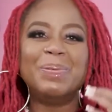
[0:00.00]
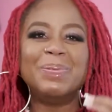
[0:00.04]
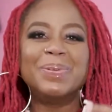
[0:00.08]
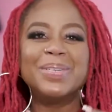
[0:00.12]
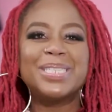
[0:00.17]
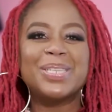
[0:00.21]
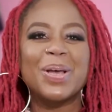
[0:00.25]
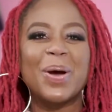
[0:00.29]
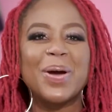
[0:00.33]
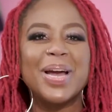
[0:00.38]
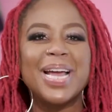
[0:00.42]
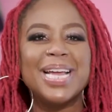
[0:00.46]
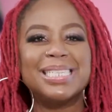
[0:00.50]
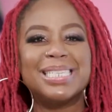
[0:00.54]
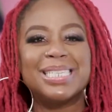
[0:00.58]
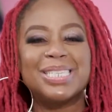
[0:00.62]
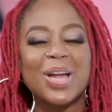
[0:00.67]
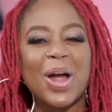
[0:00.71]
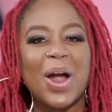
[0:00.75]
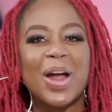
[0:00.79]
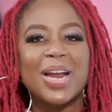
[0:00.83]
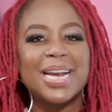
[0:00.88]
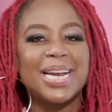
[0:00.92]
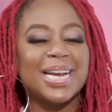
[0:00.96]
So it
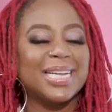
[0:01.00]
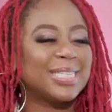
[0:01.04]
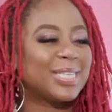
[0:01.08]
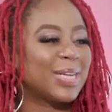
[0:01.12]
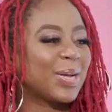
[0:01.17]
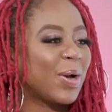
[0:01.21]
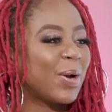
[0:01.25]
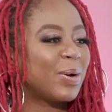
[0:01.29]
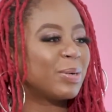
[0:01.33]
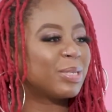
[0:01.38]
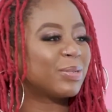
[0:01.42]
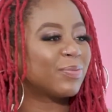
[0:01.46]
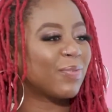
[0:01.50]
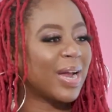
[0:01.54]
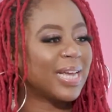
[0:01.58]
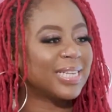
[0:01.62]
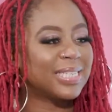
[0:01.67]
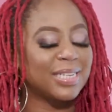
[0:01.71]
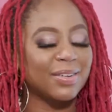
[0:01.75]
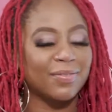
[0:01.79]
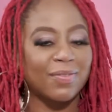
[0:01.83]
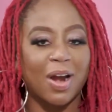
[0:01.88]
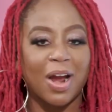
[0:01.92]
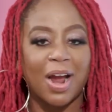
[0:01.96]
started as a ghost
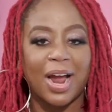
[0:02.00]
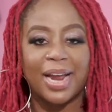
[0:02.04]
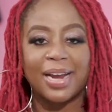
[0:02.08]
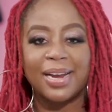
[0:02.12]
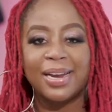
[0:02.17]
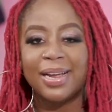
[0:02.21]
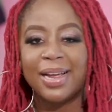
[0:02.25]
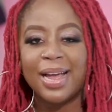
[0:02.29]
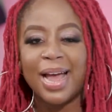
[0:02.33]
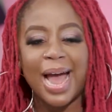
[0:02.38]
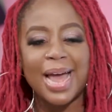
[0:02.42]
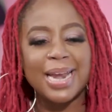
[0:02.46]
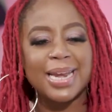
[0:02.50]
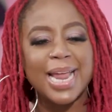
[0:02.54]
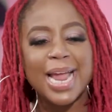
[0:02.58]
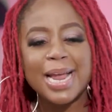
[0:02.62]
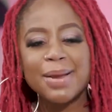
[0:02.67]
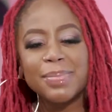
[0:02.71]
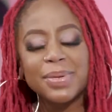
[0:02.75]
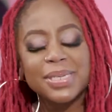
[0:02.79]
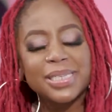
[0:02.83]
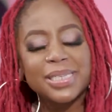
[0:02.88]
restaurant. I named it